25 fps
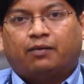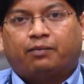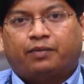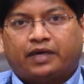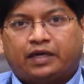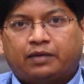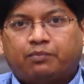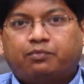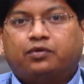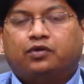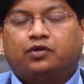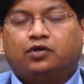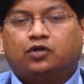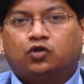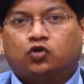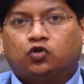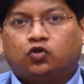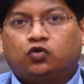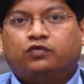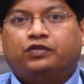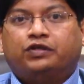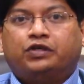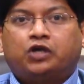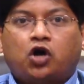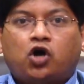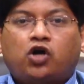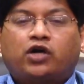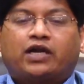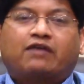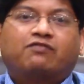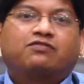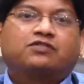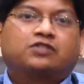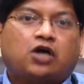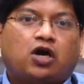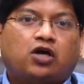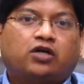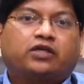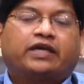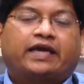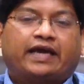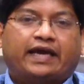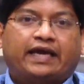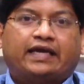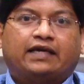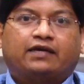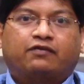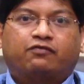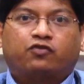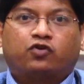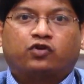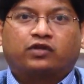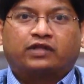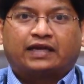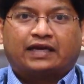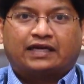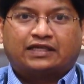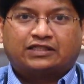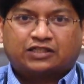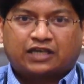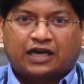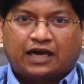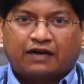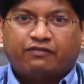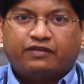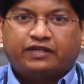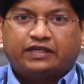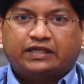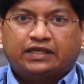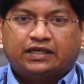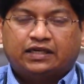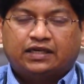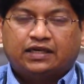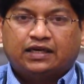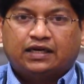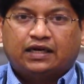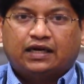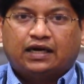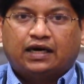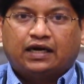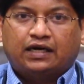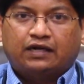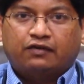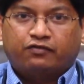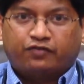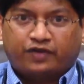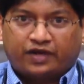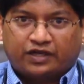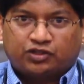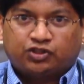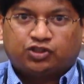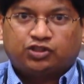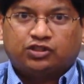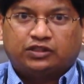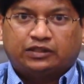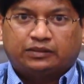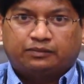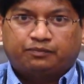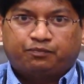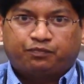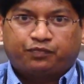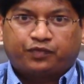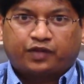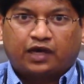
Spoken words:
people who would not have sought care for their HIV infection